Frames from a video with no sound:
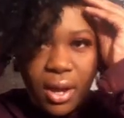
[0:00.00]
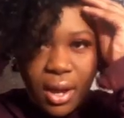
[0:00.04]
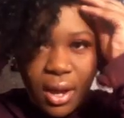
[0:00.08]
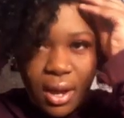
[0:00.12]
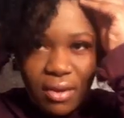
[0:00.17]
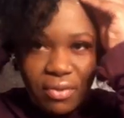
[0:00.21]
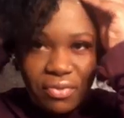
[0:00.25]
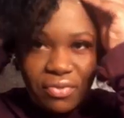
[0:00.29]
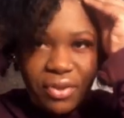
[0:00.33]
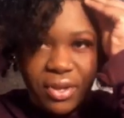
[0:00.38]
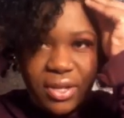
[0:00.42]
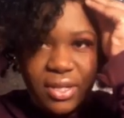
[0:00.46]

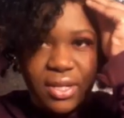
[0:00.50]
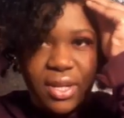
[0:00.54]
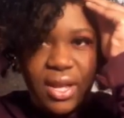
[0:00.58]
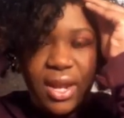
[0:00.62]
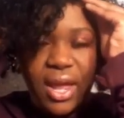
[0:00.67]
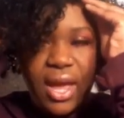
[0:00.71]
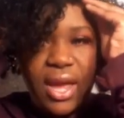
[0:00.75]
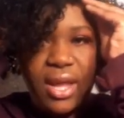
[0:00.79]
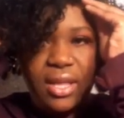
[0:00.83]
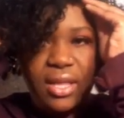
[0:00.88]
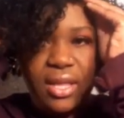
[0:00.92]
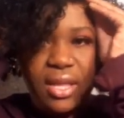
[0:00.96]
I fix it
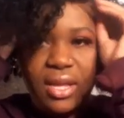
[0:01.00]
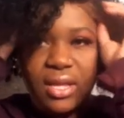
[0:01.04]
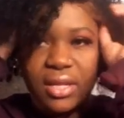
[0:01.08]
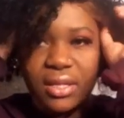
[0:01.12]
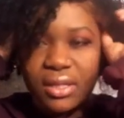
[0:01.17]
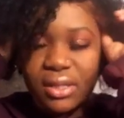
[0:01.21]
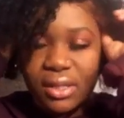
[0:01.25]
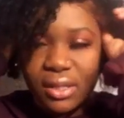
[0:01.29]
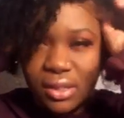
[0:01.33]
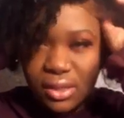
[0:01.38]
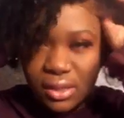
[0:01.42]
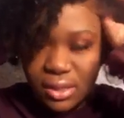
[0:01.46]
like
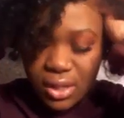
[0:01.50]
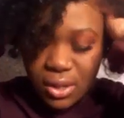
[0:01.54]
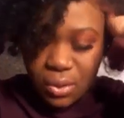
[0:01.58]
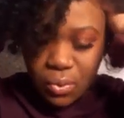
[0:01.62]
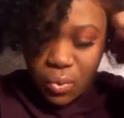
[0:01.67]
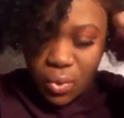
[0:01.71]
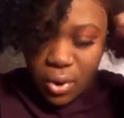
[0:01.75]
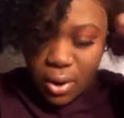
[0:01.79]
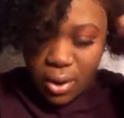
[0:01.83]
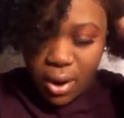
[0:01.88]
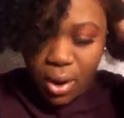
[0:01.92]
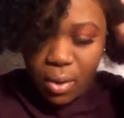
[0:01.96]
this to see
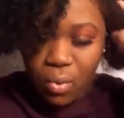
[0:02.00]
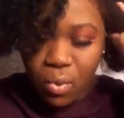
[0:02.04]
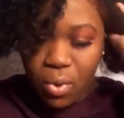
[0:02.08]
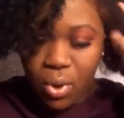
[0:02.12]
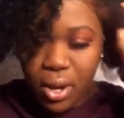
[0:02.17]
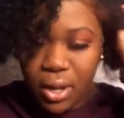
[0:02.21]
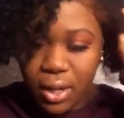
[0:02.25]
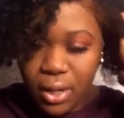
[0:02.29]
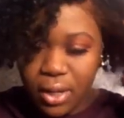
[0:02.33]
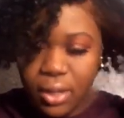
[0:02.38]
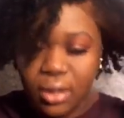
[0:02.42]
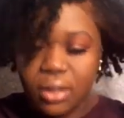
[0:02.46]
where I
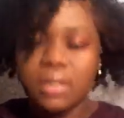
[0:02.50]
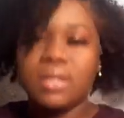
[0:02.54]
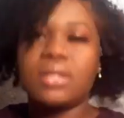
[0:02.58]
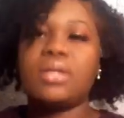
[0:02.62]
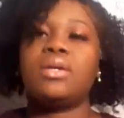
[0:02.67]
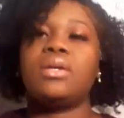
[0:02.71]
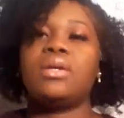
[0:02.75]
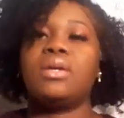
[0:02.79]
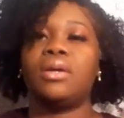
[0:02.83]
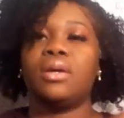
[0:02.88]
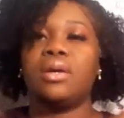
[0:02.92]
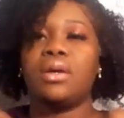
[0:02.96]
want
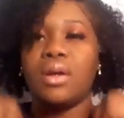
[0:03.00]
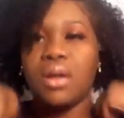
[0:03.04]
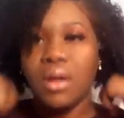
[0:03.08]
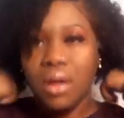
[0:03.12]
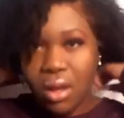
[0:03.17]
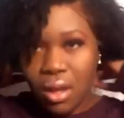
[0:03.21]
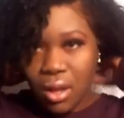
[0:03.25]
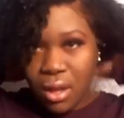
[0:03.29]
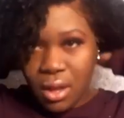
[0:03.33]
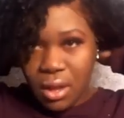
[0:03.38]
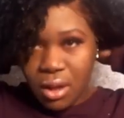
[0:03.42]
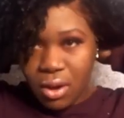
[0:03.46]
it
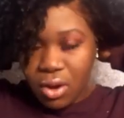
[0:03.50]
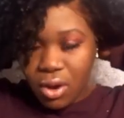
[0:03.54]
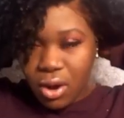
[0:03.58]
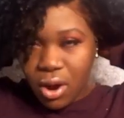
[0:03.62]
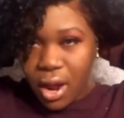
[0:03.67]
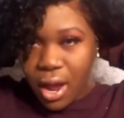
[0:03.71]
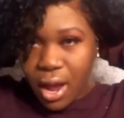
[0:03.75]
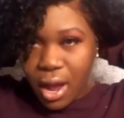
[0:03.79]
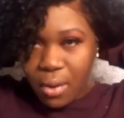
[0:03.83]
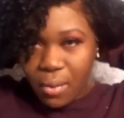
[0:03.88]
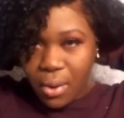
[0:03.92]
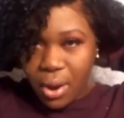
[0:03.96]
or
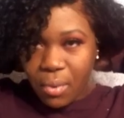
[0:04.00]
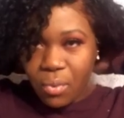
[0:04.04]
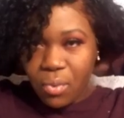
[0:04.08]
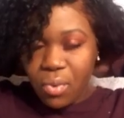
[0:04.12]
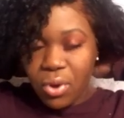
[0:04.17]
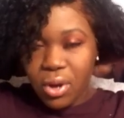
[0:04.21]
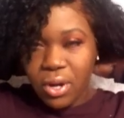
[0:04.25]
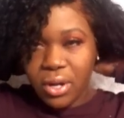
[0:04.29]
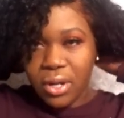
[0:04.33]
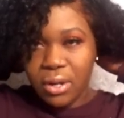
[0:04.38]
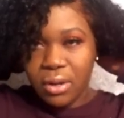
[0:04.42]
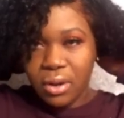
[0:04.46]
how I
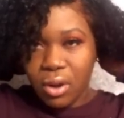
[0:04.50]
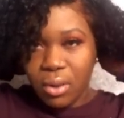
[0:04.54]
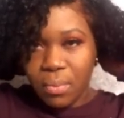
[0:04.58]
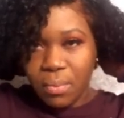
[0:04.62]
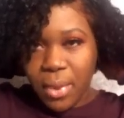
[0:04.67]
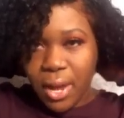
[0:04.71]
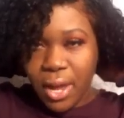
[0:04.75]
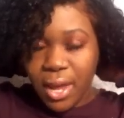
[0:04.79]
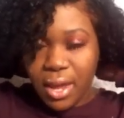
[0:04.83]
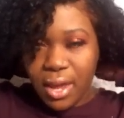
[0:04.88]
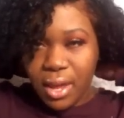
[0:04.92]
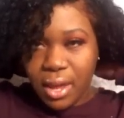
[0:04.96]
want it on
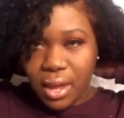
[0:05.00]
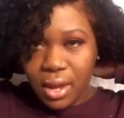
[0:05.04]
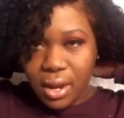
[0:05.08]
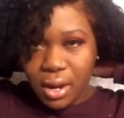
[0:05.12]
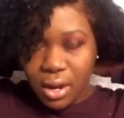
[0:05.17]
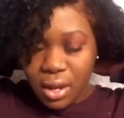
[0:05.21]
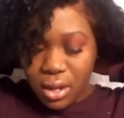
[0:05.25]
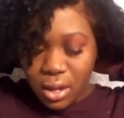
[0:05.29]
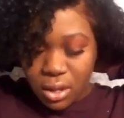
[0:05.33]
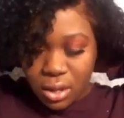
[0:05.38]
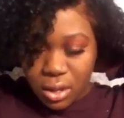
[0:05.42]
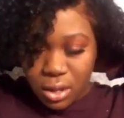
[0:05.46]
my head,